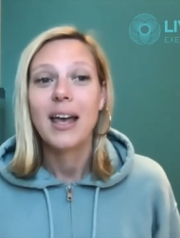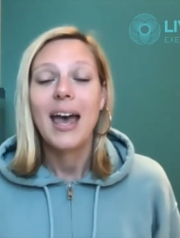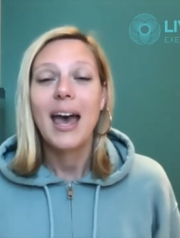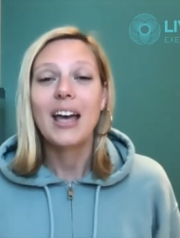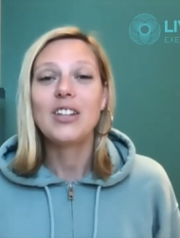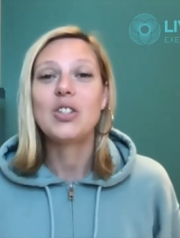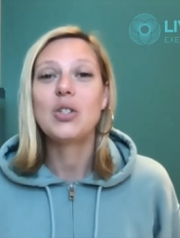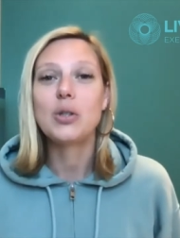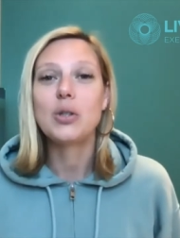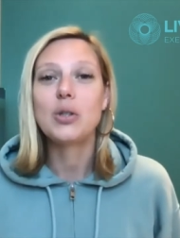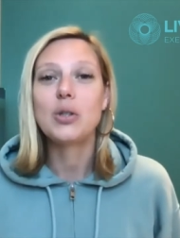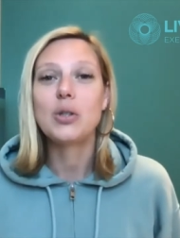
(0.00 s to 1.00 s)
and so
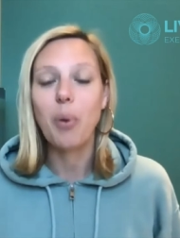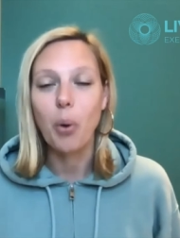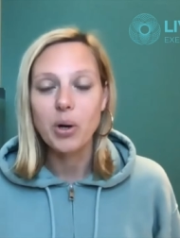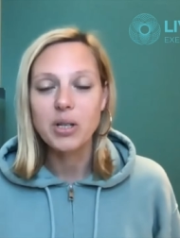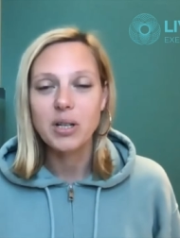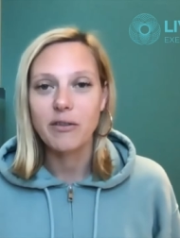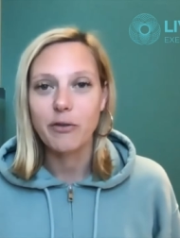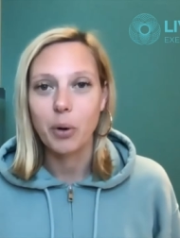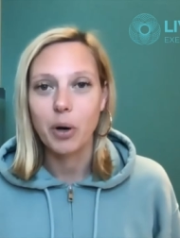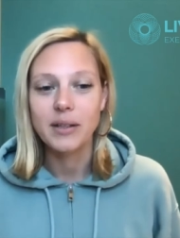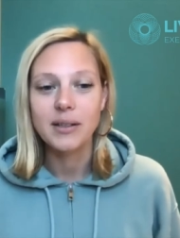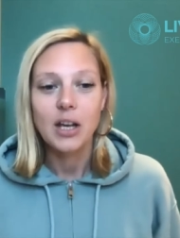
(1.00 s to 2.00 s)
important
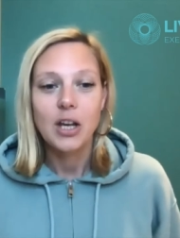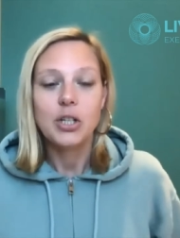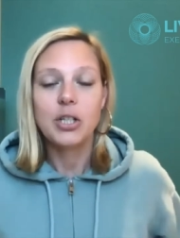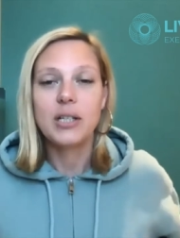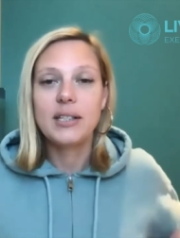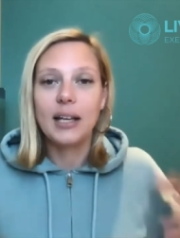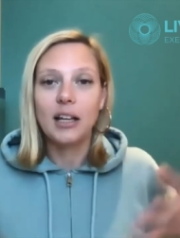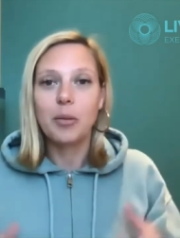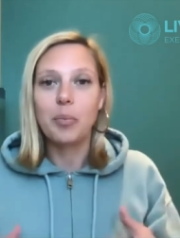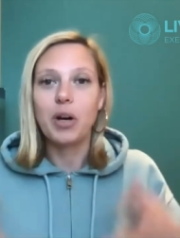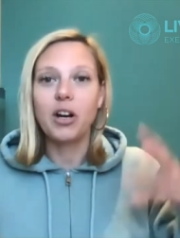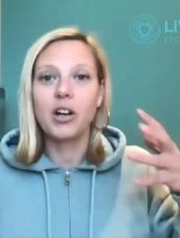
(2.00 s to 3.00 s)
for us to
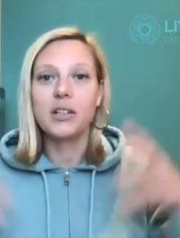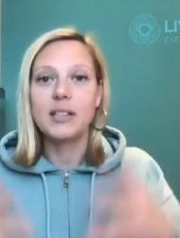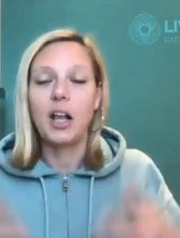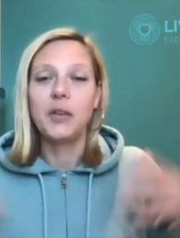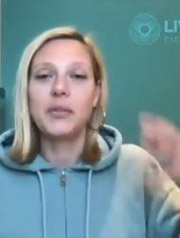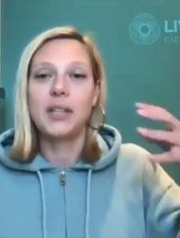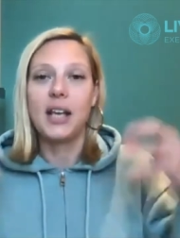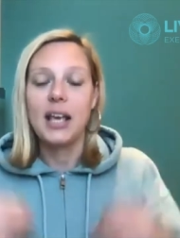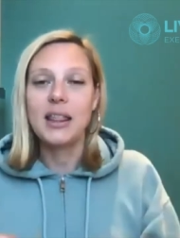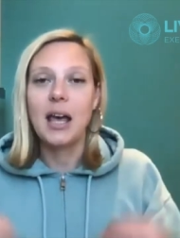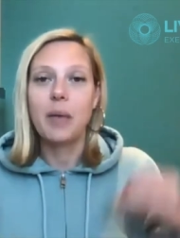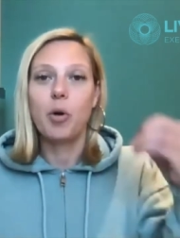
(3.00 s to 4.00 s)
celebrate ourselves
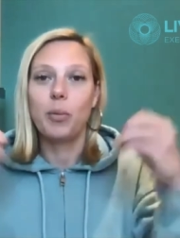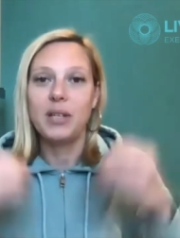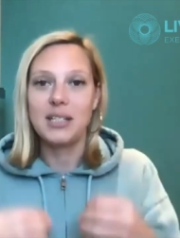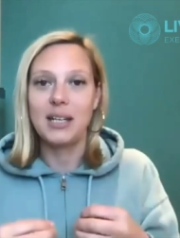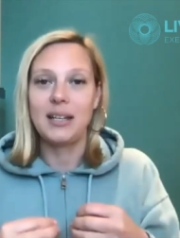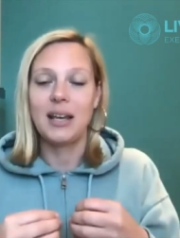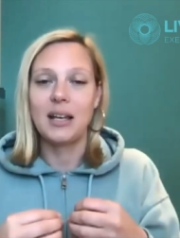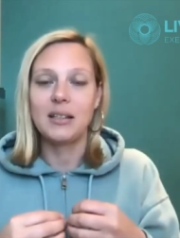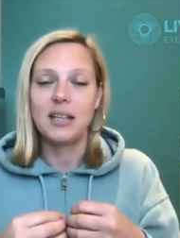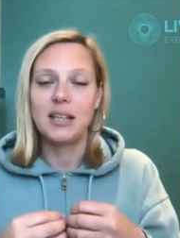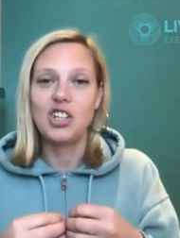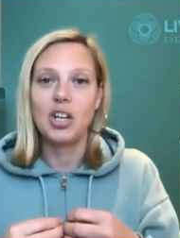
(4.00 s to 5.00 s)
in that moment, in that
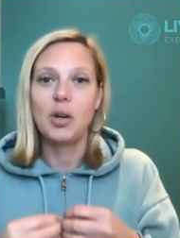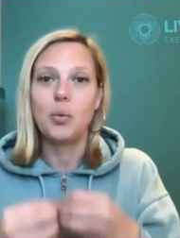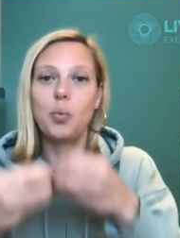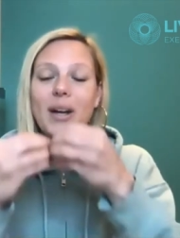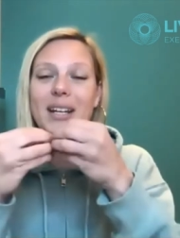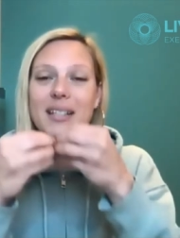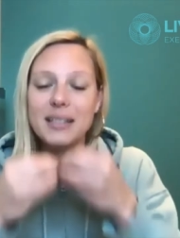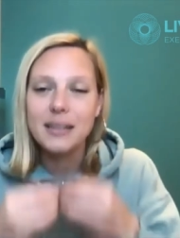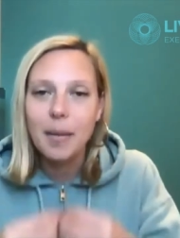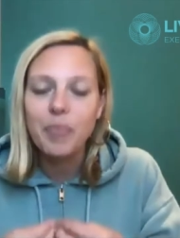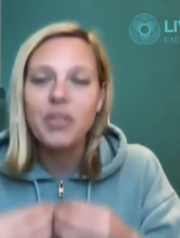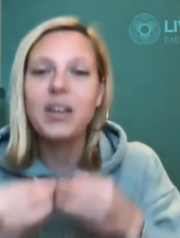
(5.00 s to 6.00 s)
session. What is
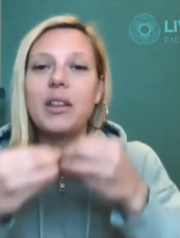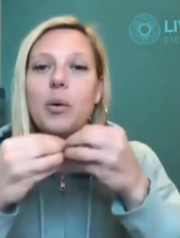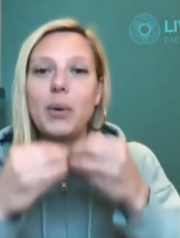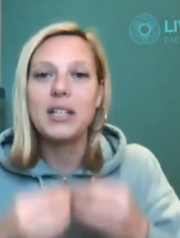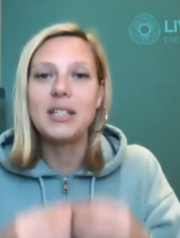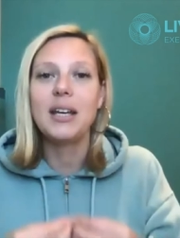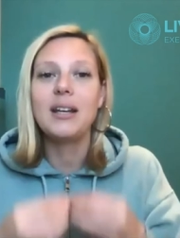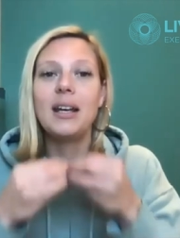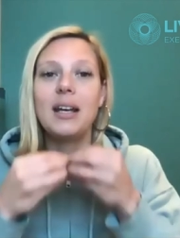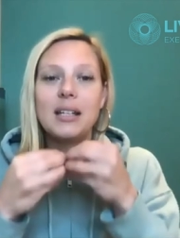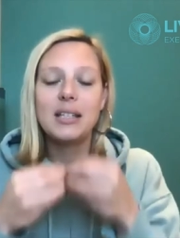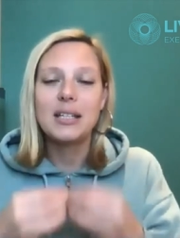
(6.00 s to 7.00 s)
something that we did
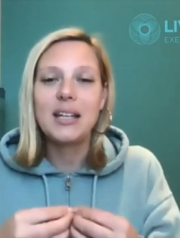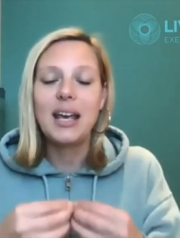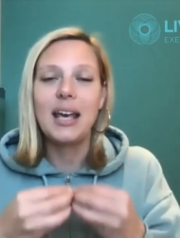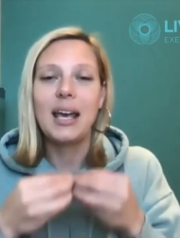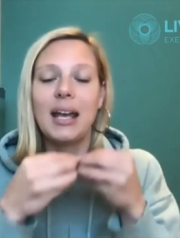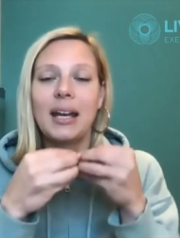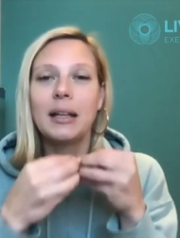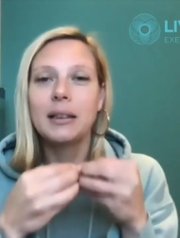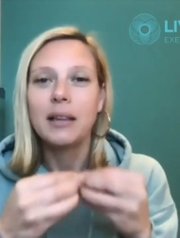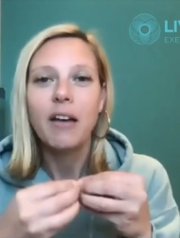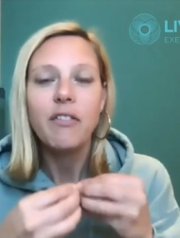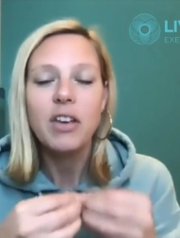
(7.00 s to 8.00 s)
today? And I
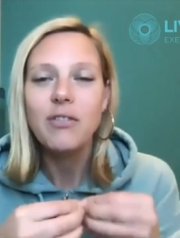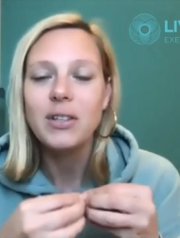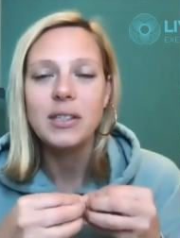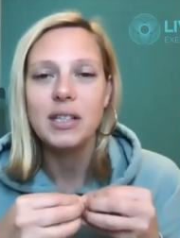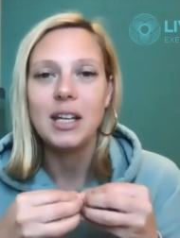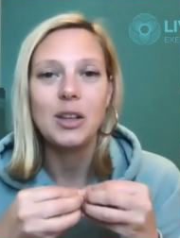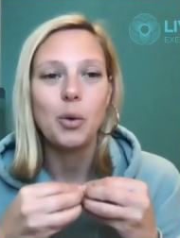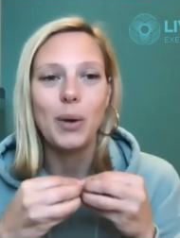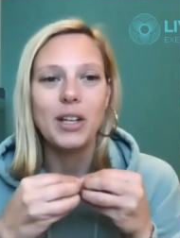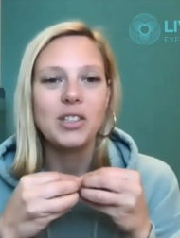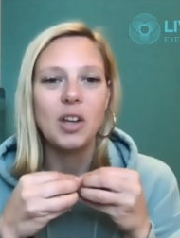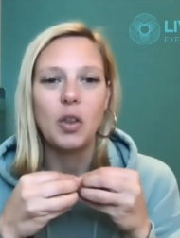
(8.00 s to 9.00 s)
love even seeing the
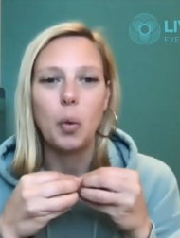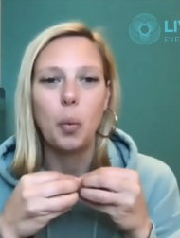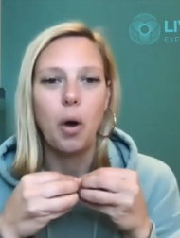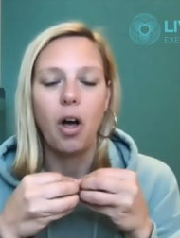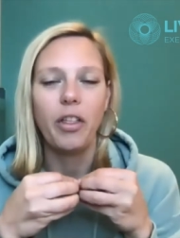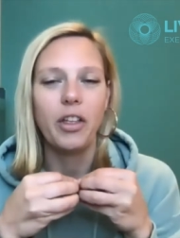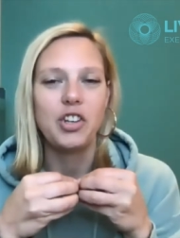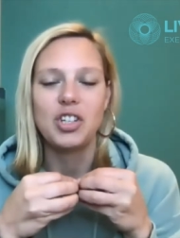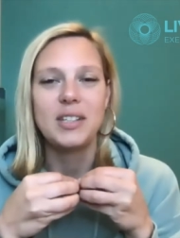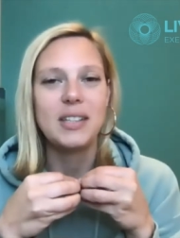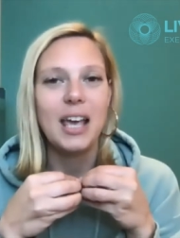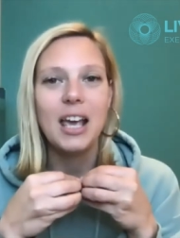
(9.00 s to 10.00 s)
wins on the wall that just
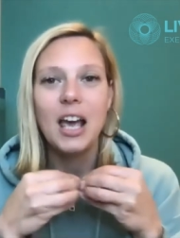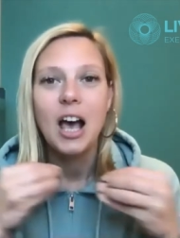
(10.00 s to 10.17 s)
say,